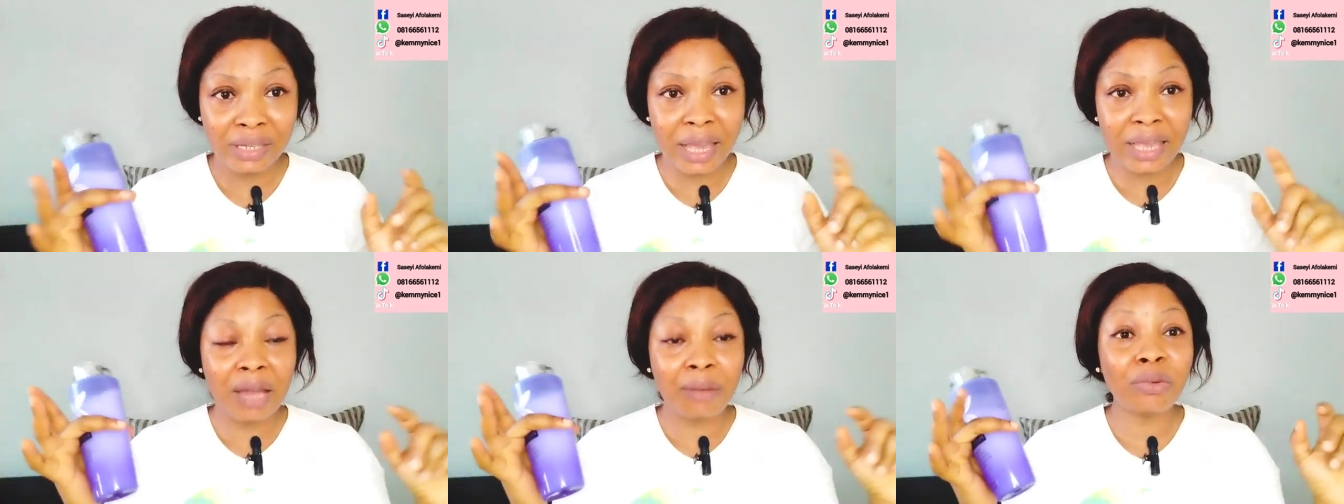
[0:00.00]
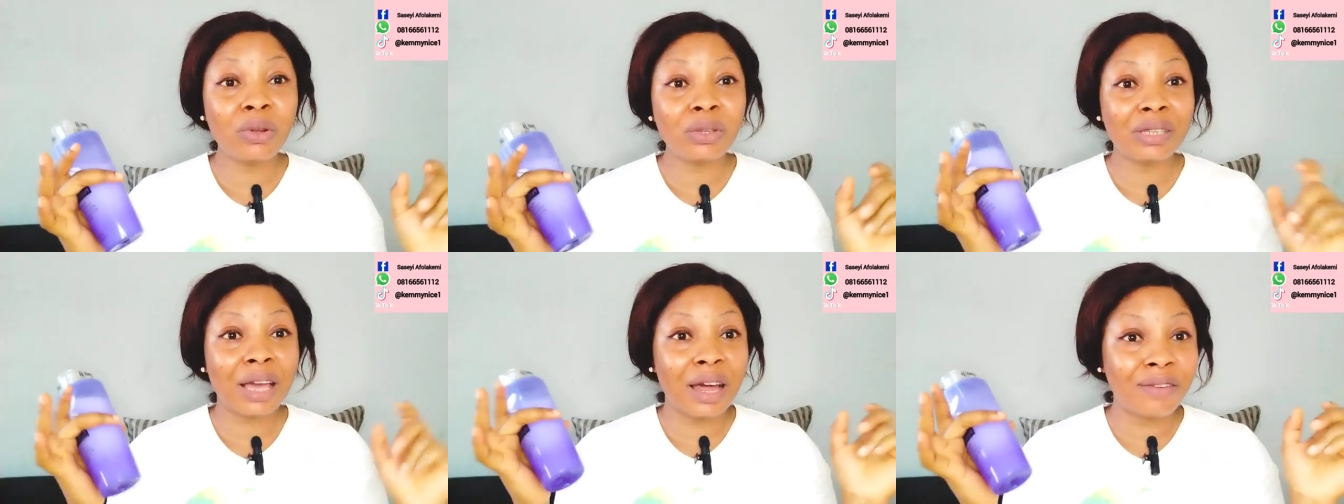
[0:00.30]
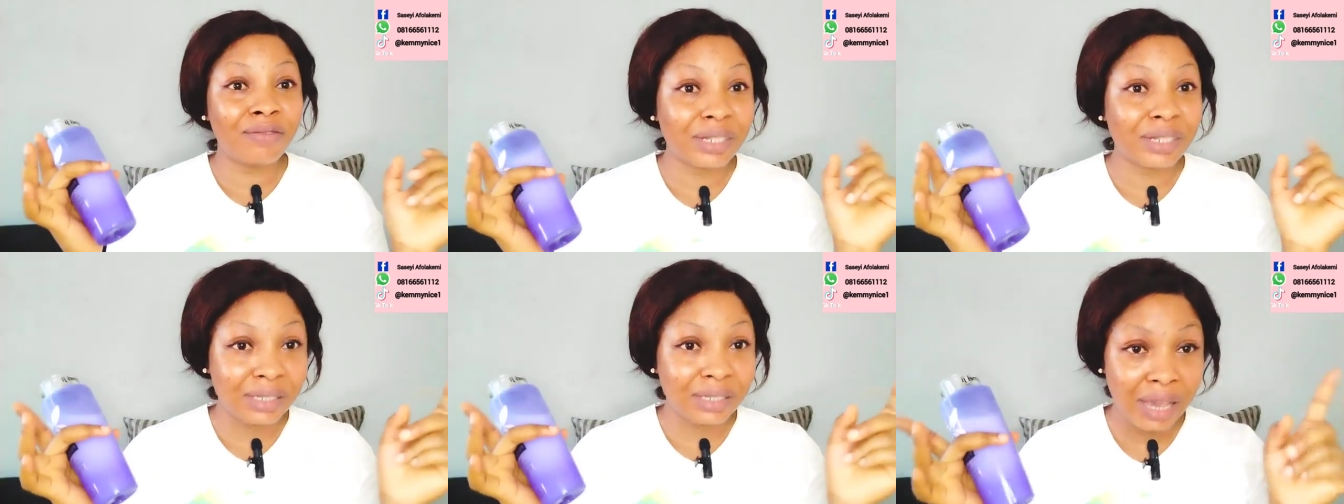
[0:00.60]
I am not
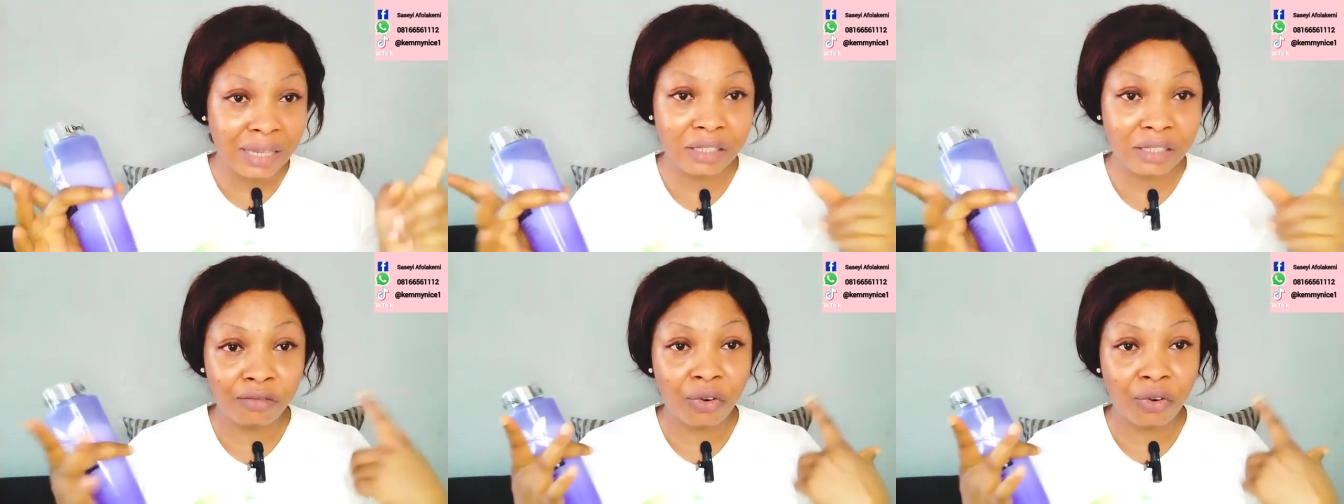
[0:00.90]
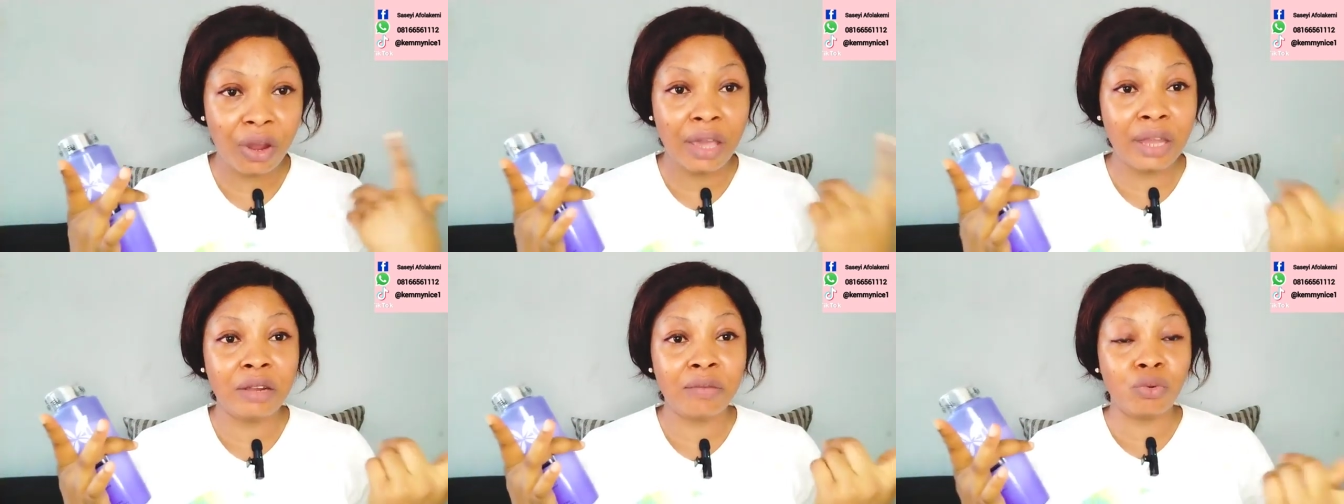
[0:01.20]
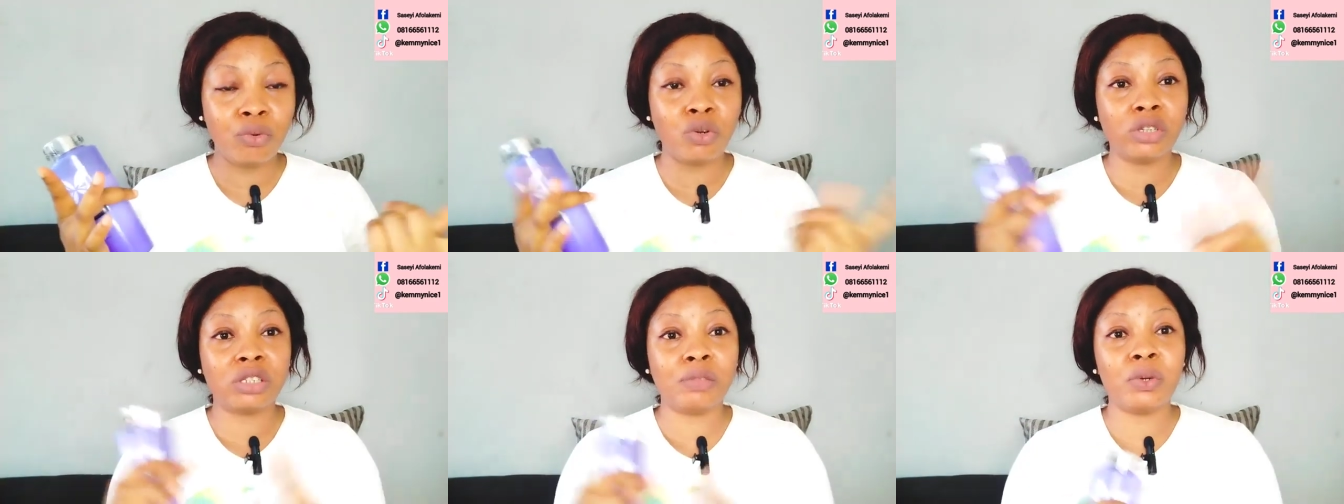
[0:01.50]
advertising for any
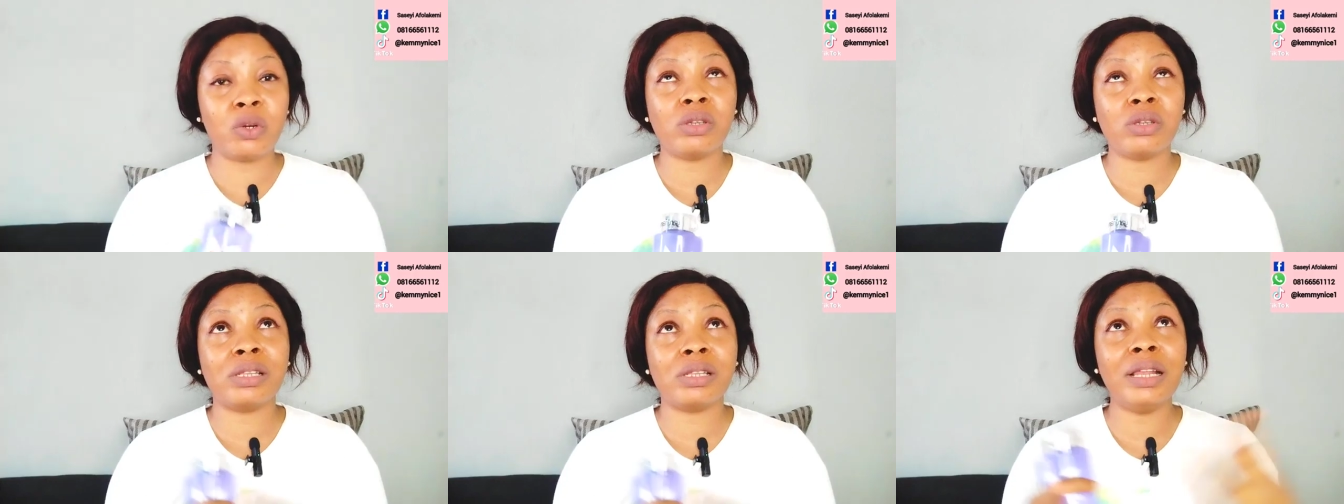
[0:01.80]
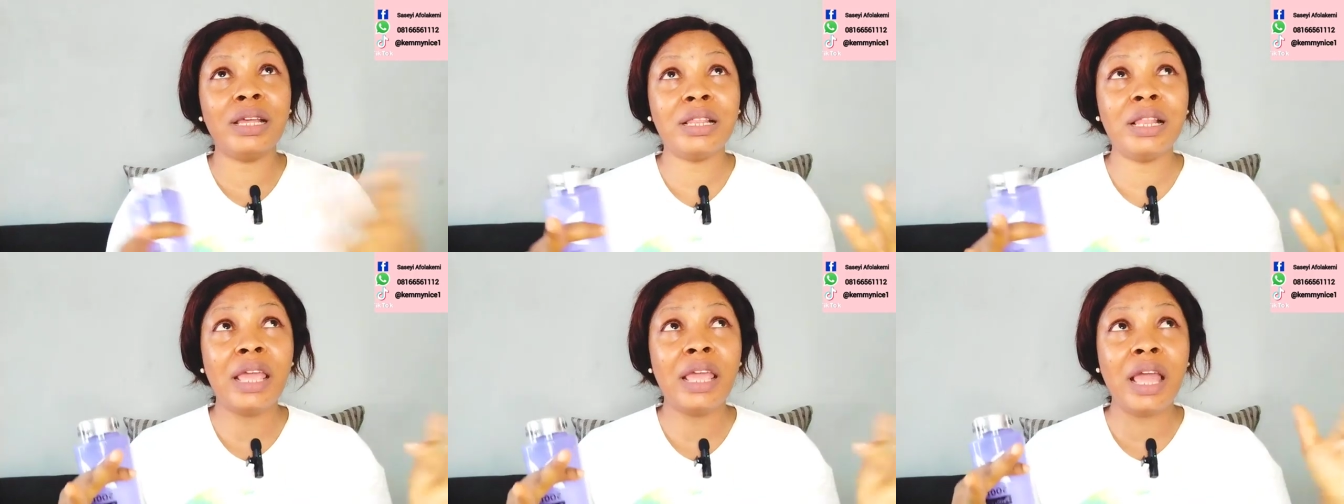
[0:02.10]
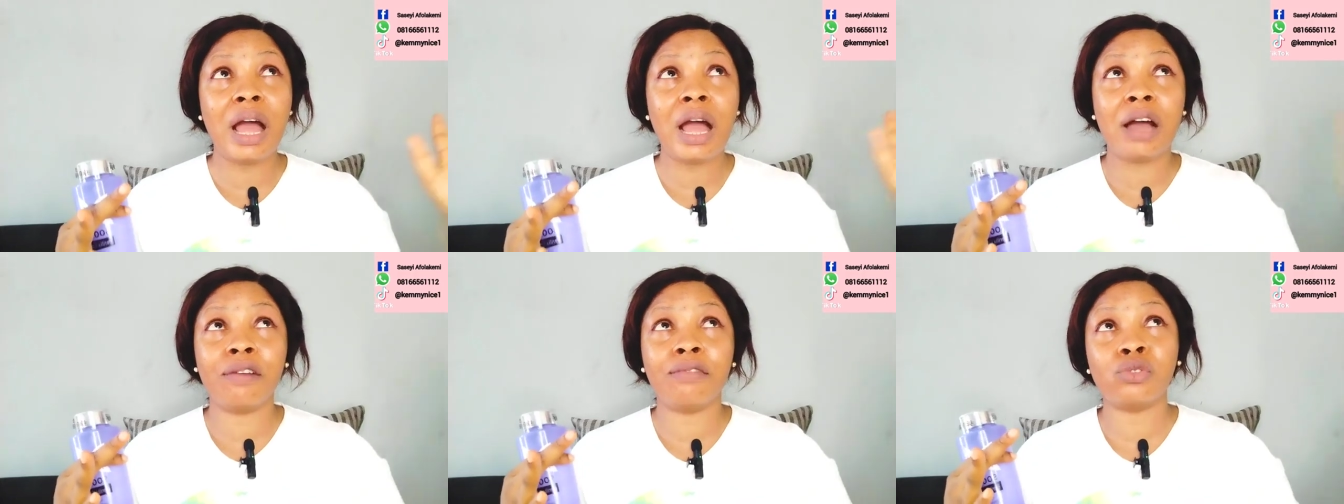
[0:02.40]
product because lately
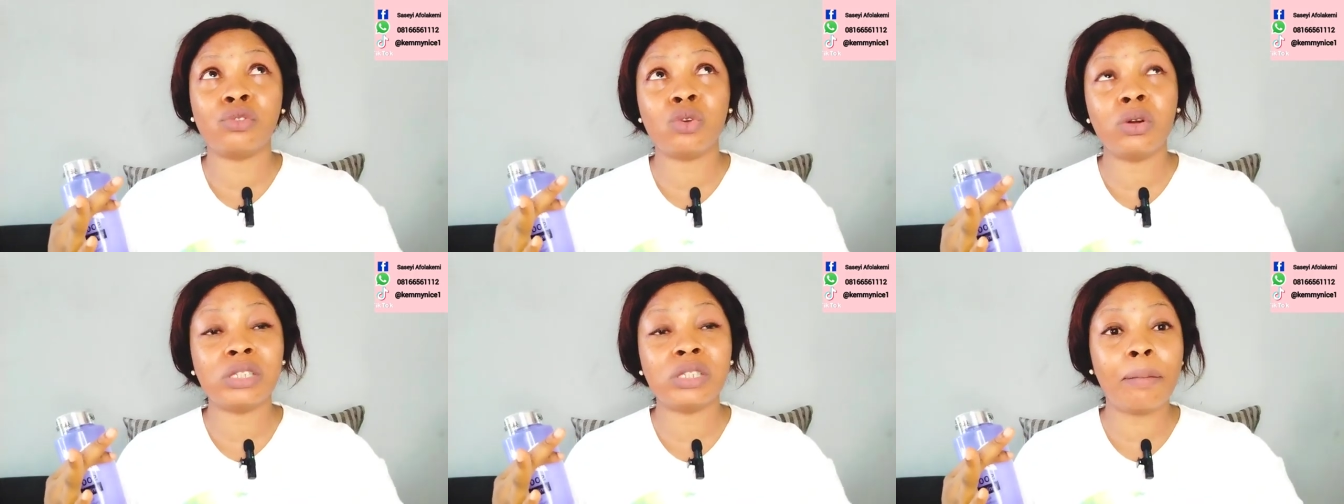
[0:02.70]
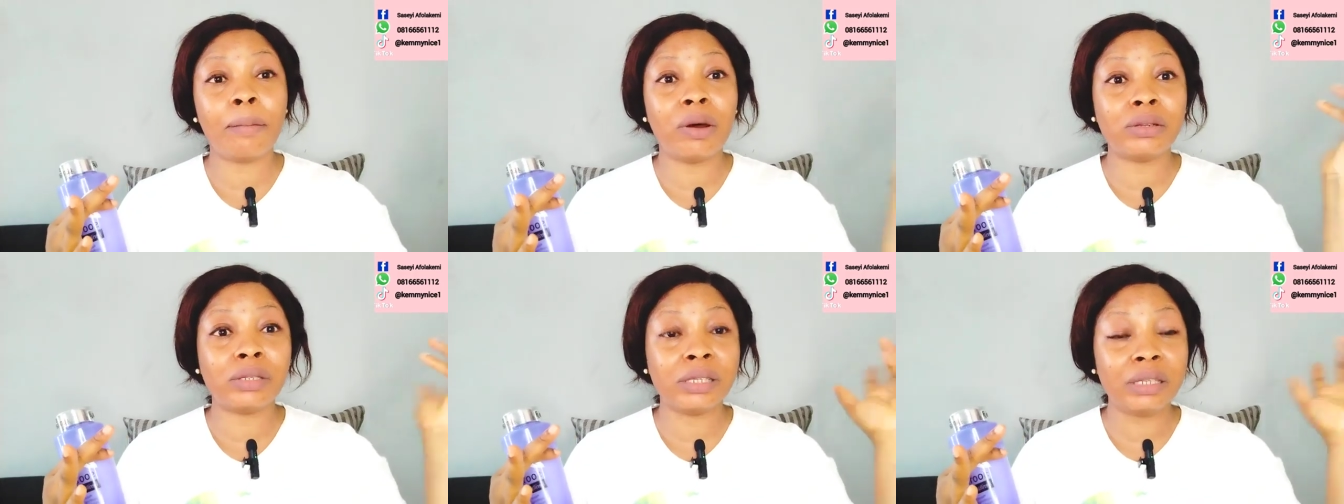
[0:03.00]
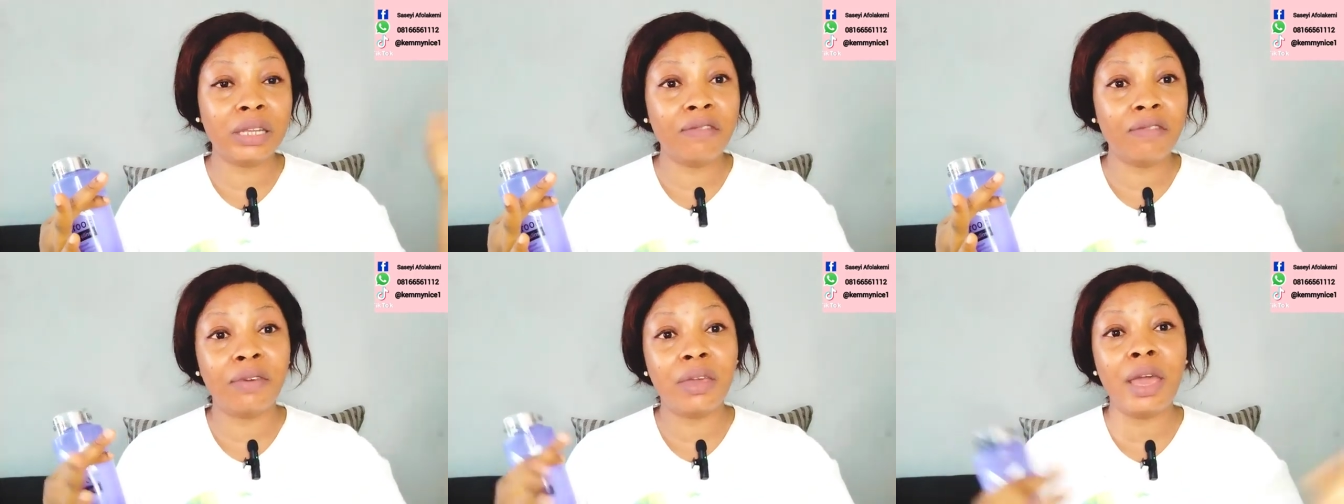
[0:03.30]
I've talked about
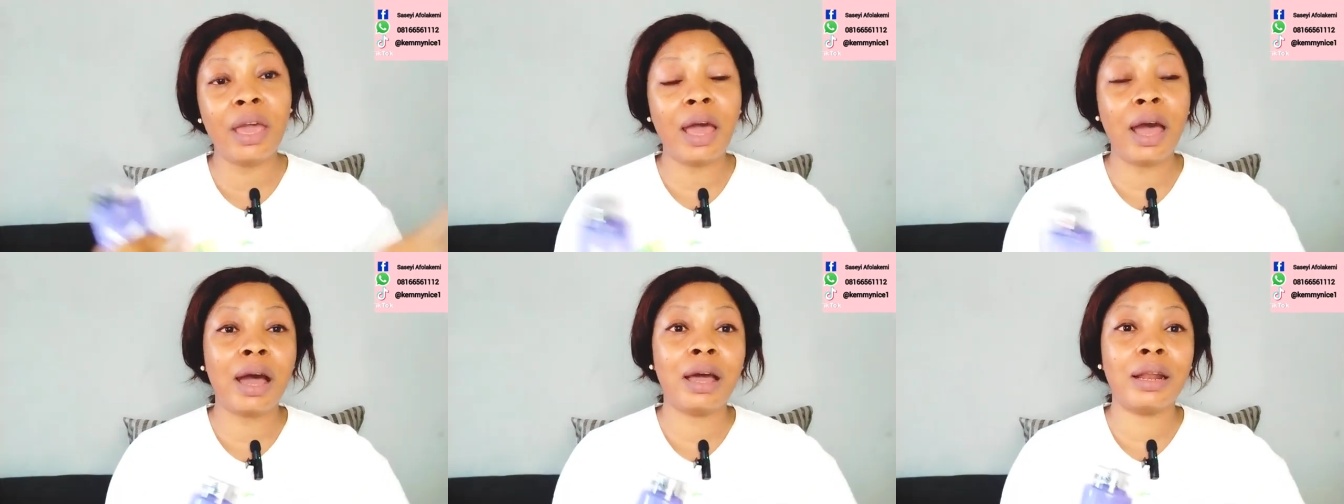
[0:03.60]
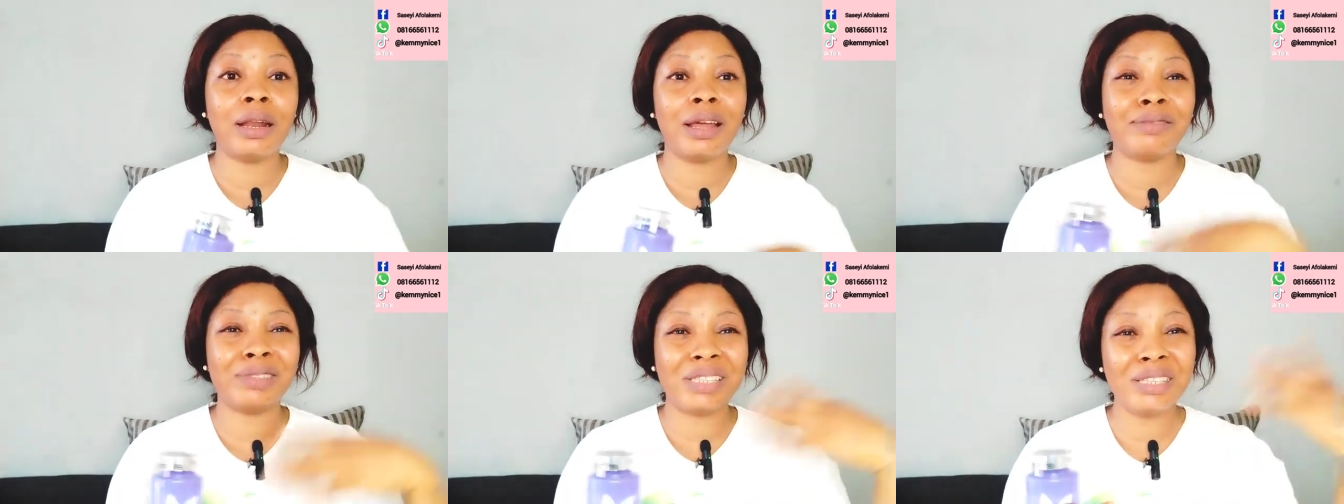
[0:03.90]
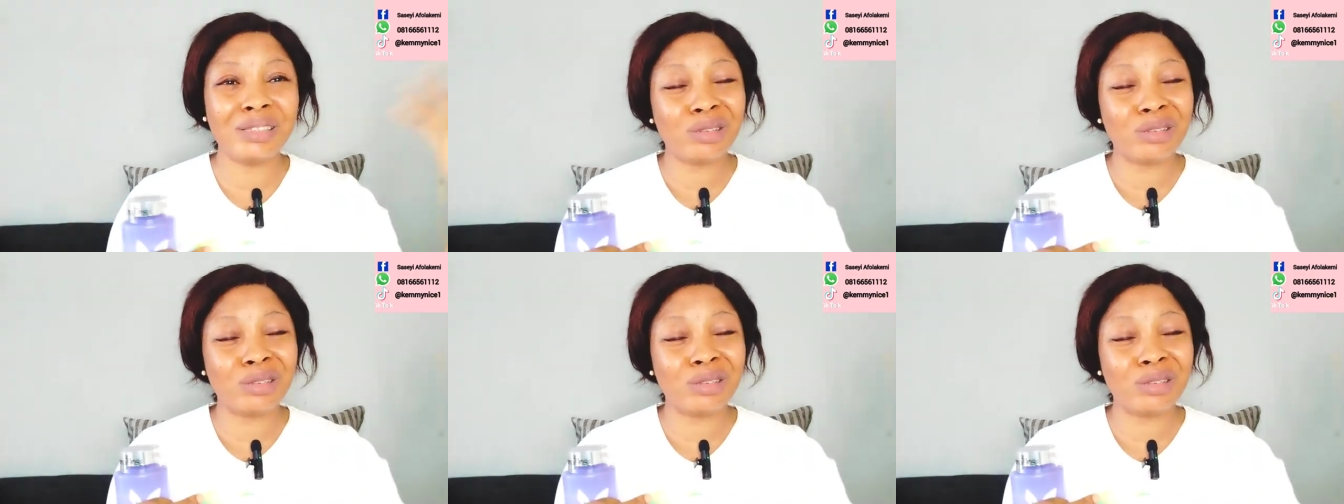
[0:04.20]
Nivea and I've seen